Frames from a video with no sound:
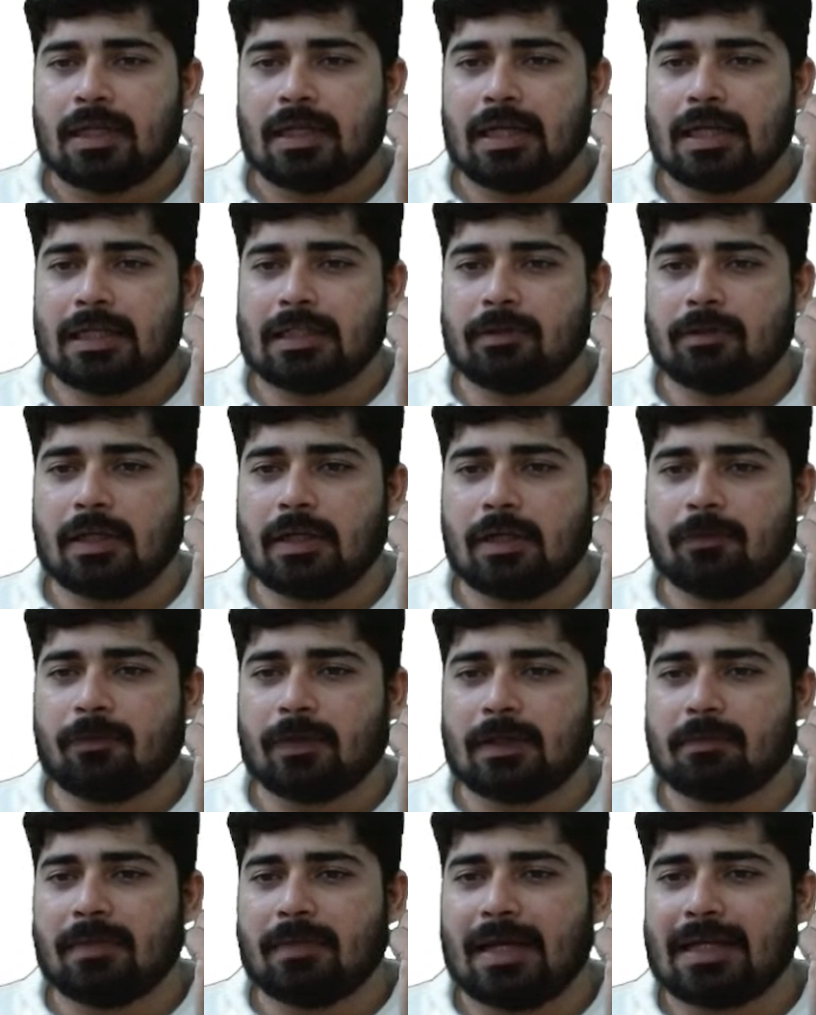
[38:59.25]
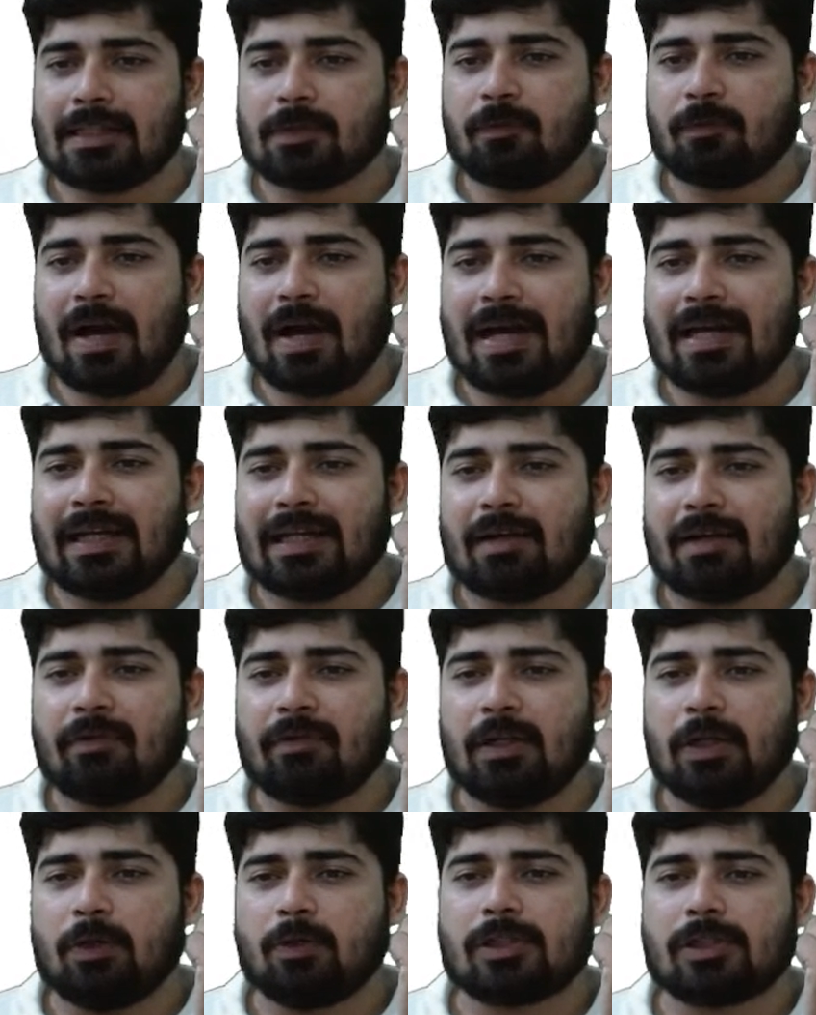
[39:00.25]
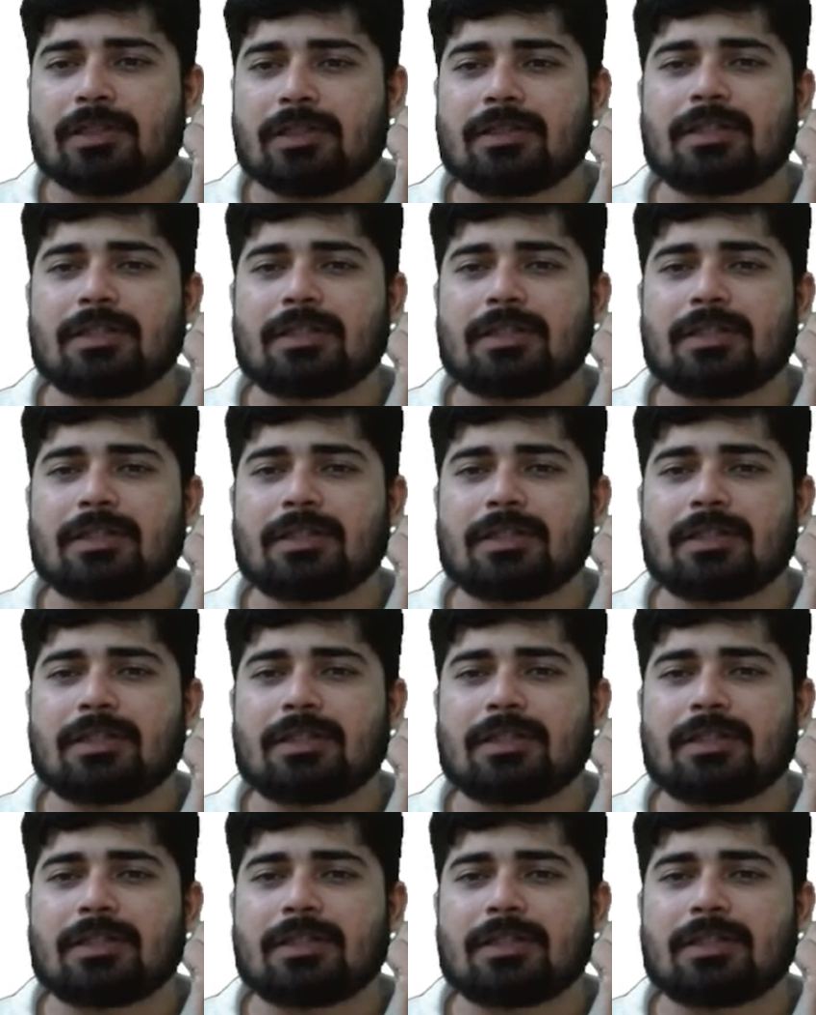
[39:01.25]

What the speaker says: if it makes 5 revolutions